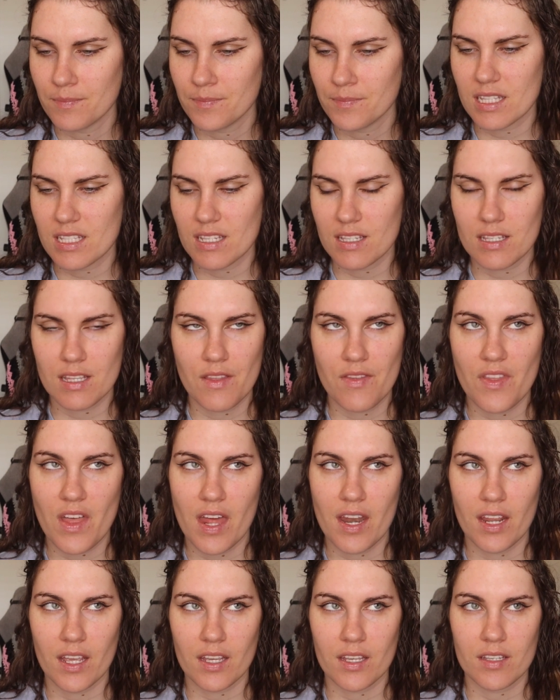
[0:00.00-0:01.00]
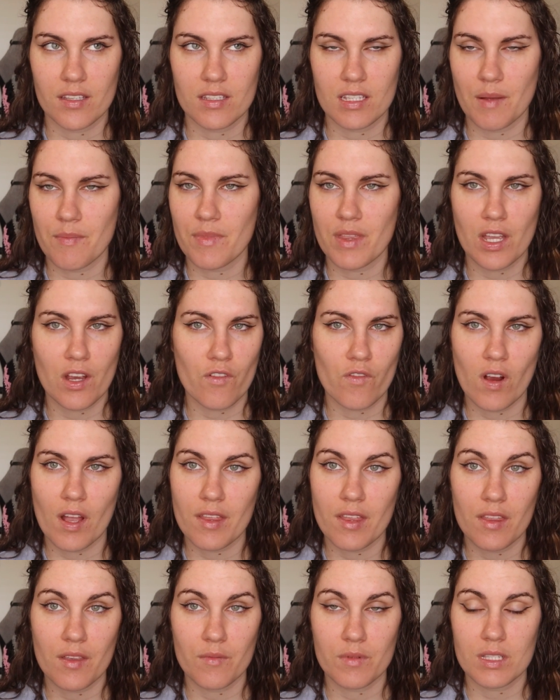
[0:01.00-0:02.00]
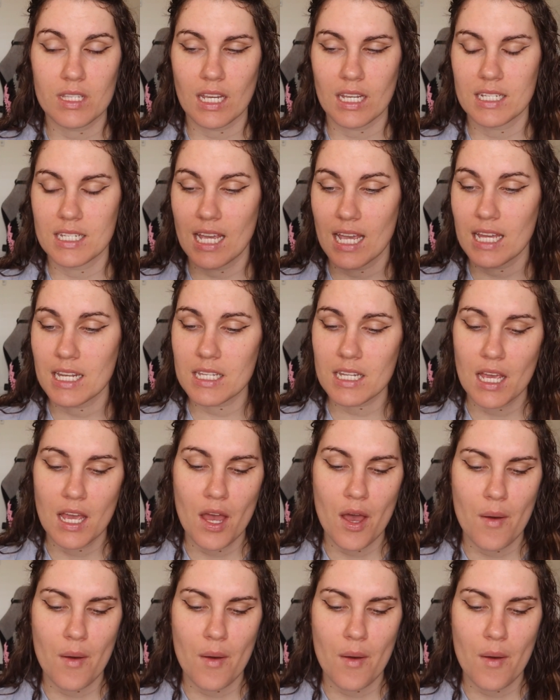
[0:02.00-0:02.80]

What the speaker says: It's a synthetic something or other that was secondhand,